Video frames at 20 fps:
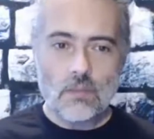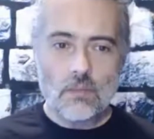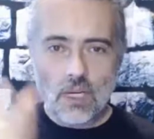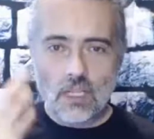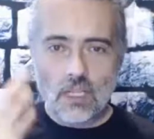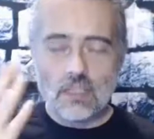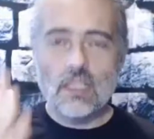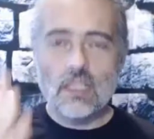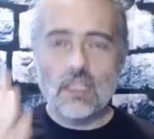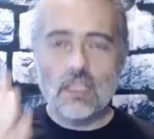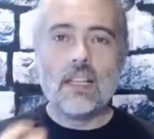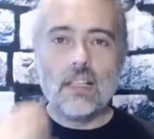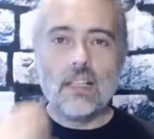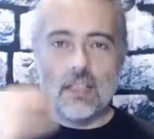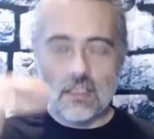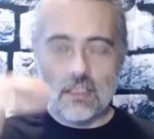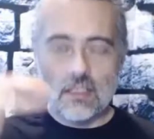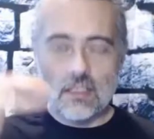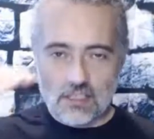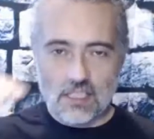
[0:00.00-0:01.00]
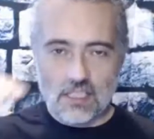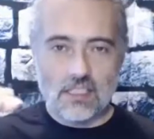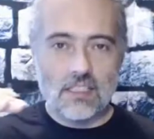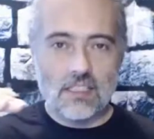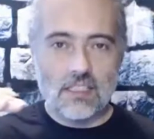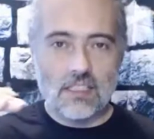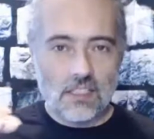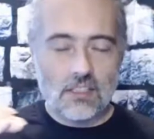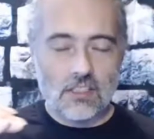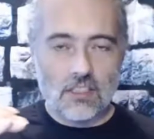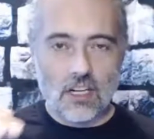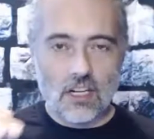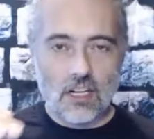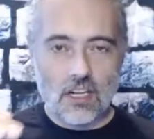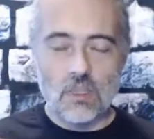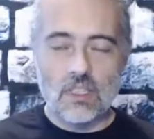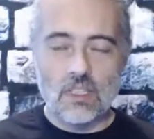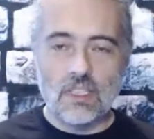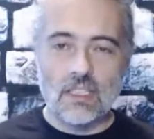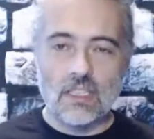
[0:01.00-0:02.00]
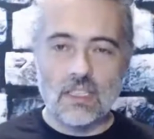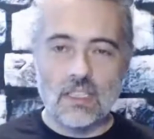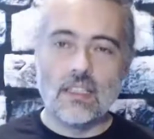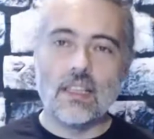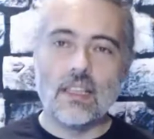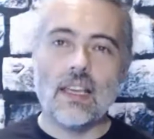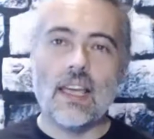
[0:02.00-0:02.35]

But essentially I start with the